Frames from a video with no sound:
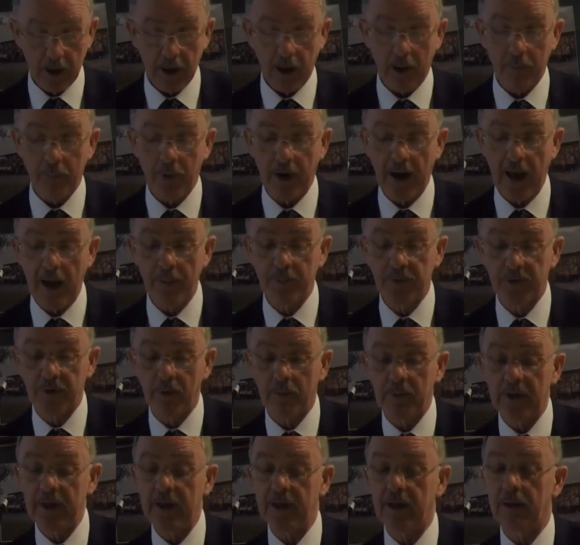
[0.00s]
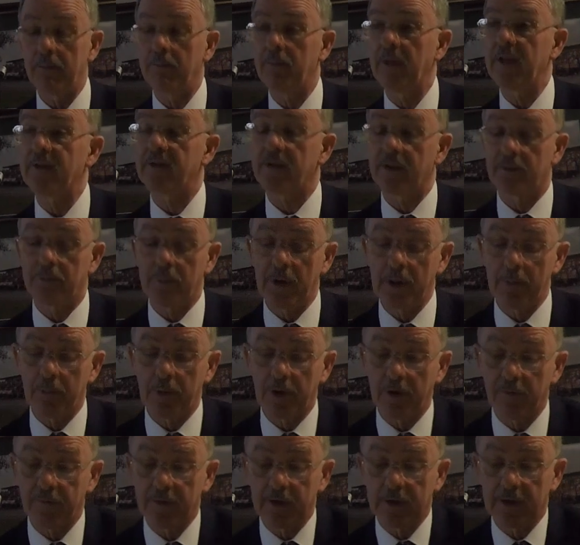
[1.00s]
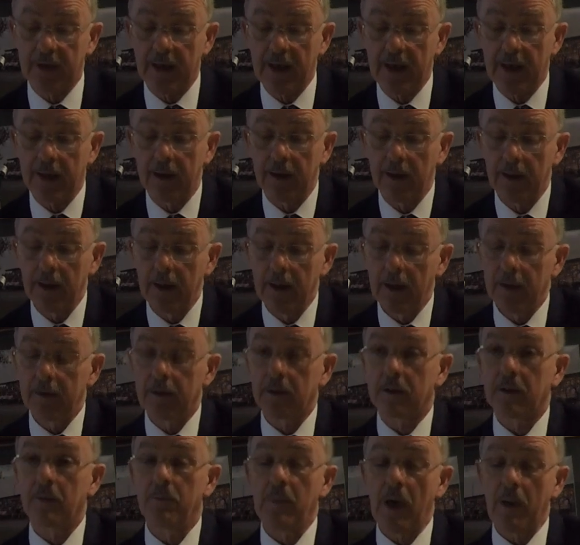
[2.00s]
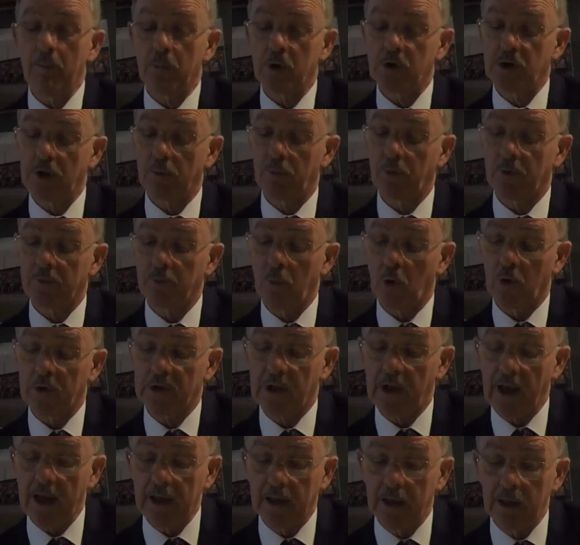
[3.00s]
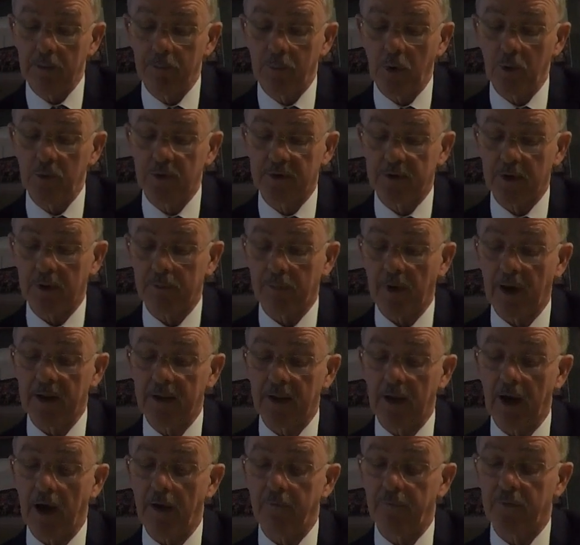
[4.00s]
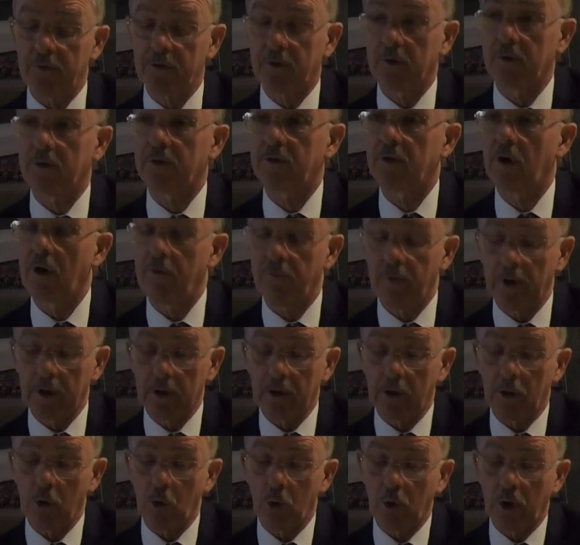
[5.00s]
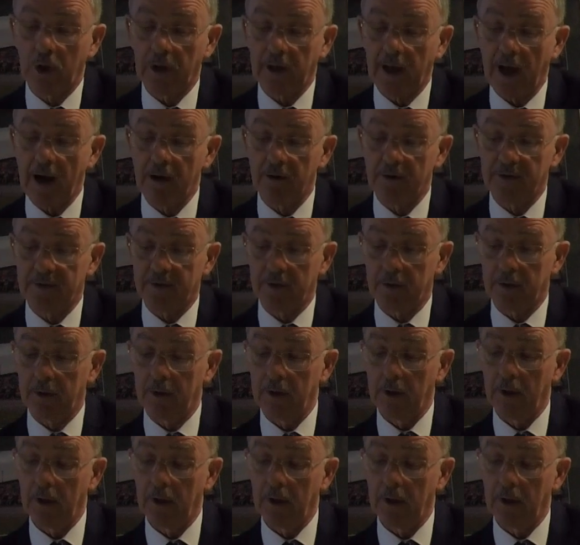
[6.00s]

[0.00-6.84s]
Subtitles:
and perhaps some leading business people of the day, that the membership was most likely boosted by the officers serving in the local garrison,